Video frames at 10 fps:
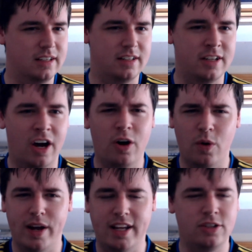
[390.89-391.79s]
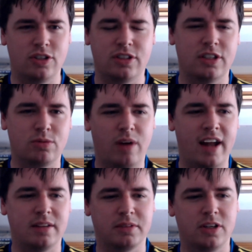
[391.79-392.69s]
no, it is just this
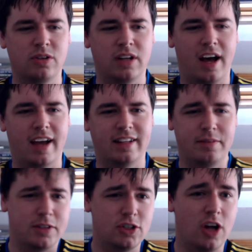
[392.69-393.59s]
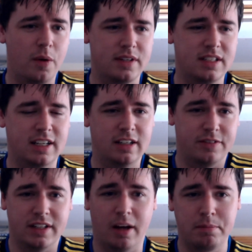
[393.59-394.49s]
random kunai, and they even show a scene
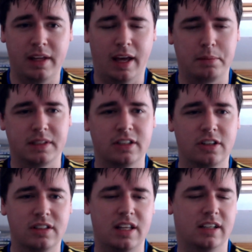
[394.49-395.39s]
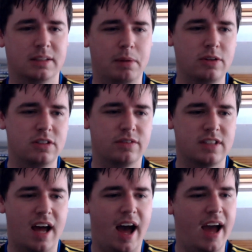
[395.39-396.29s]
of it not being able to cut the explosive
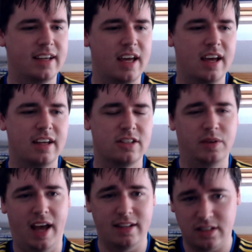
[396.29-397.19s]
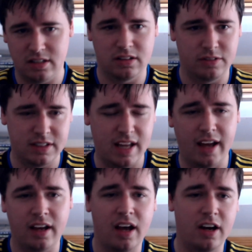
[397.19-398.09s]
tag. So he has to do the
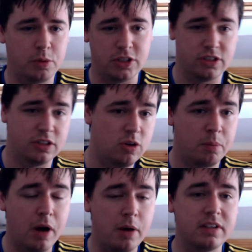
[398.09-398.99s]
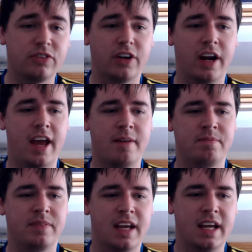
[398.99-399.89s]
rasengan, which is a cool moment for
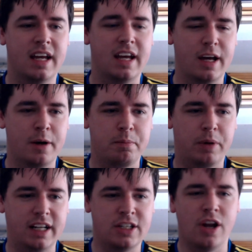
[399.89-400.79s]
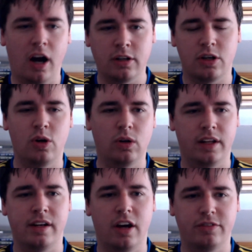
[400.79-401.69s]
him. But it's not
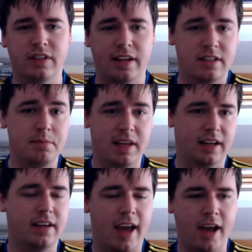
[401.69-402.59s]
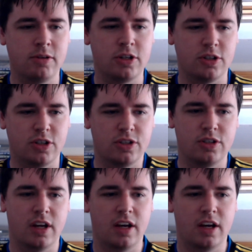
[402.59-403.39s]
cool enough that, to me, it counters